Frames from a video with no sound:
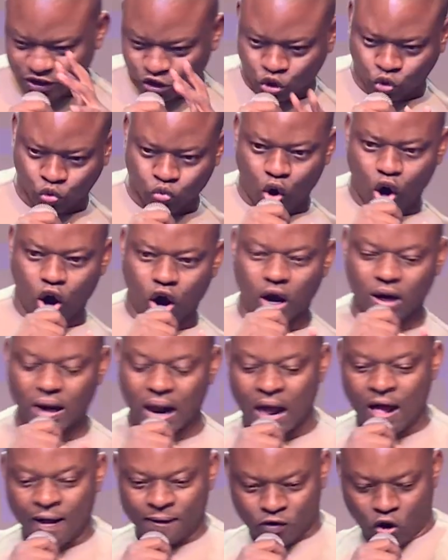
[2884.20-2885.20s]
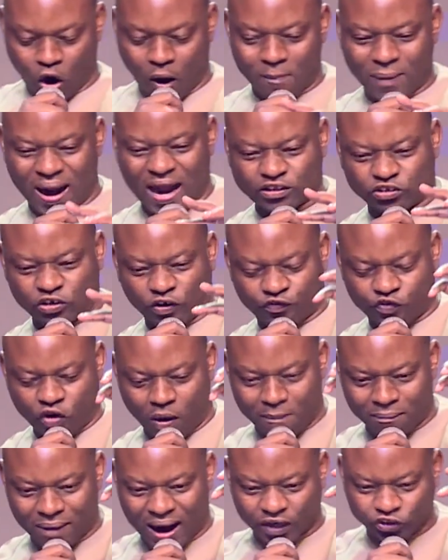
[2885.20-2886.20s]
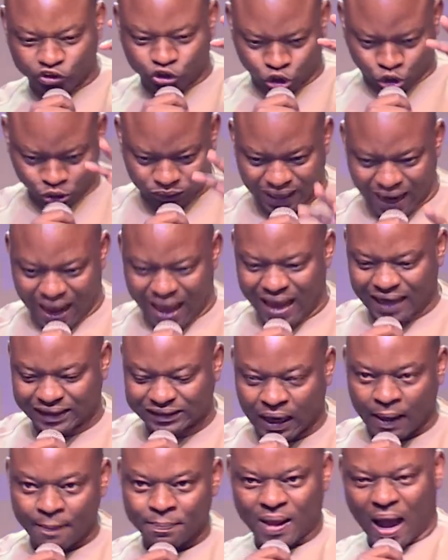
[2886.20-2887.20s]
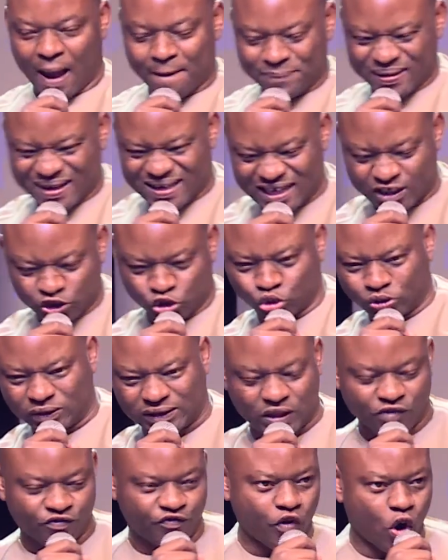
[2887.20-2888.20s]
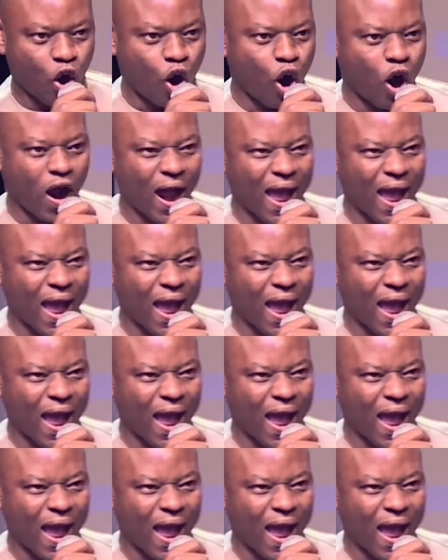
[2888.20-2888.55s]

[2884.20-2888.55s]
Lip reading: sword come out of your mouth tonight and begin to devour